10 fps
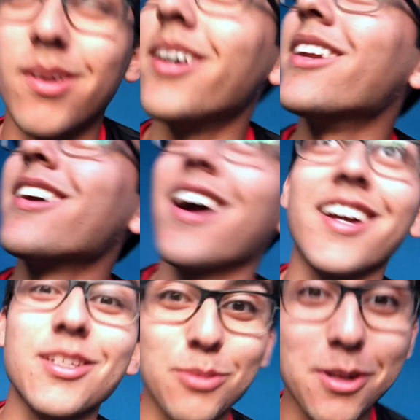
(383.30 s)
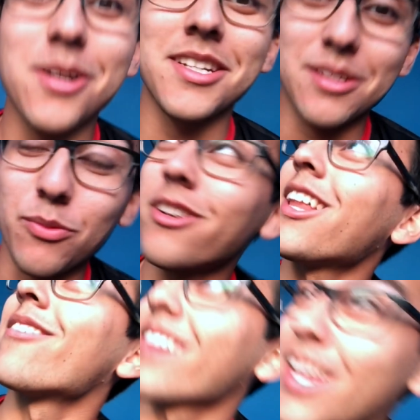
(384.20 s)
but I guess we're gonna get some real
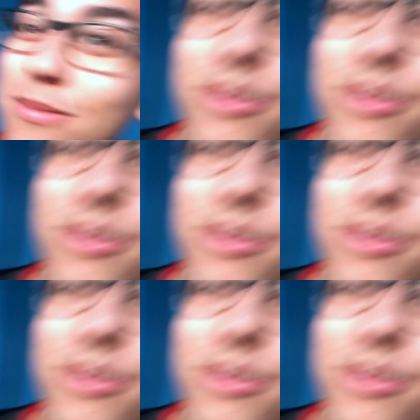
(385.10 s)
live game